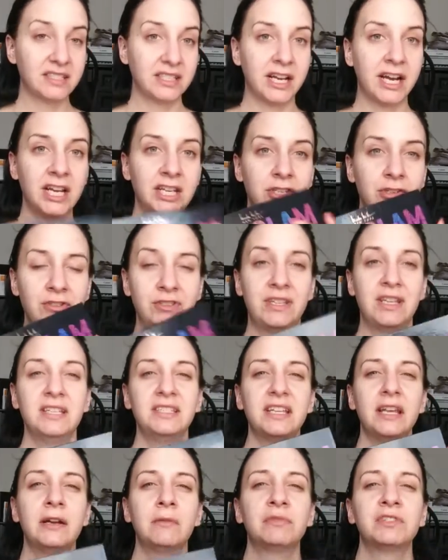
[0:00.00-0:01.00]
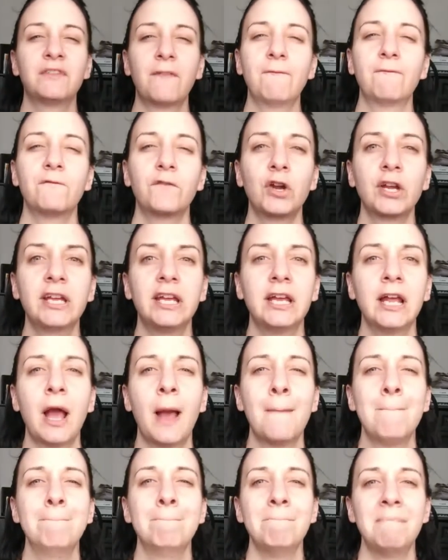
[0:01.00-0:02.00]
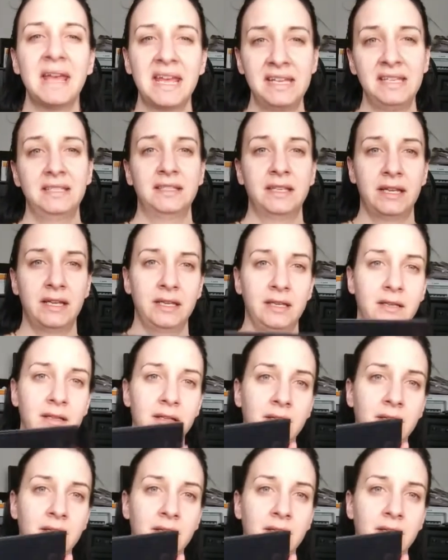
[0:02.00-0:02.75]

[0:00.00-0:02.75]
and I used this, and it was freaking amazing.